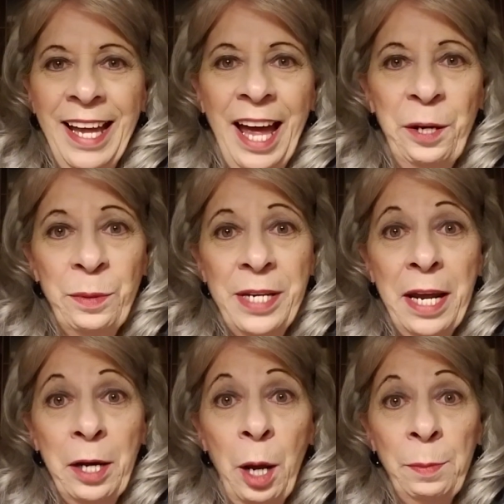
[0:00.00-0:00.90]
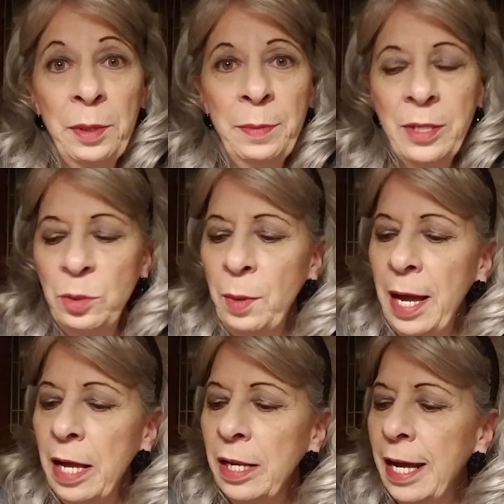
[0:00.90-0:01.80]
don't take compliments
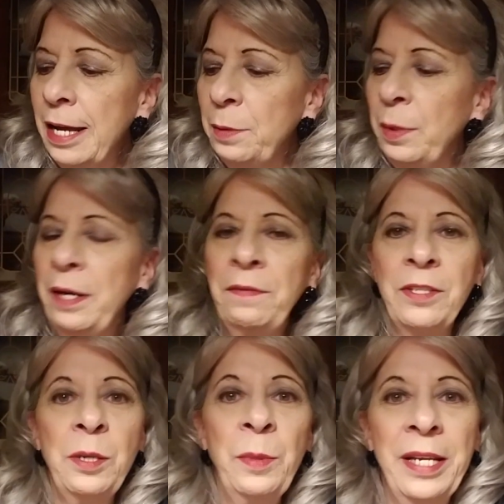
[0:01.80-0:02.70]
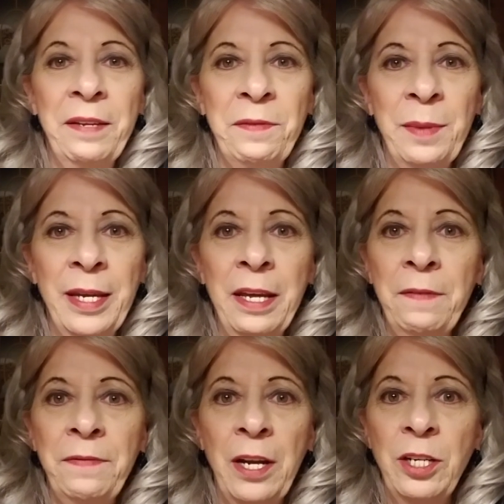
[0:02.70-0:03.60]
well, and whenever someone gives me a
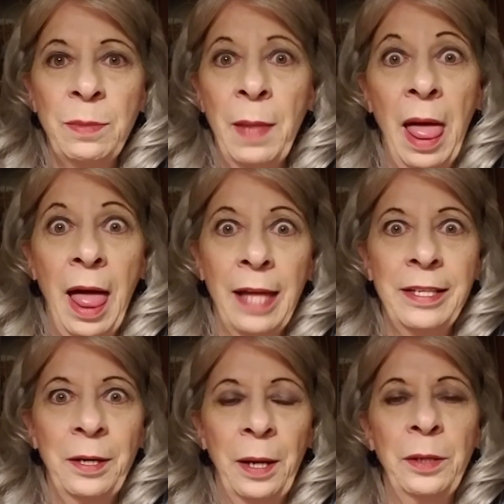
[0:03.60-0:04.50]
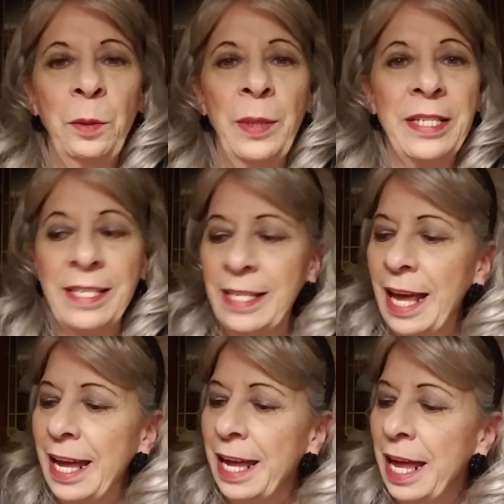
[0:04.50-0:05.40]
gift, I just, I don't know what to
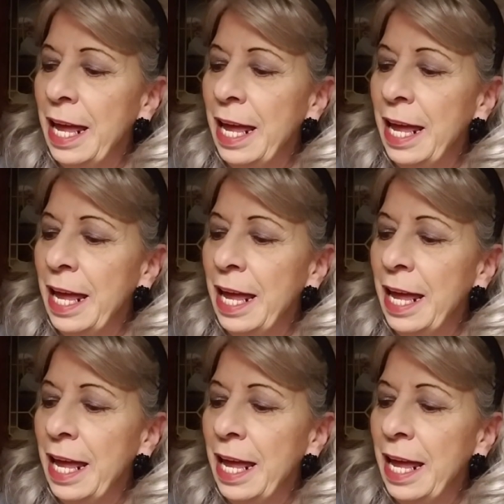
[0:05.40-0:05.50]
say.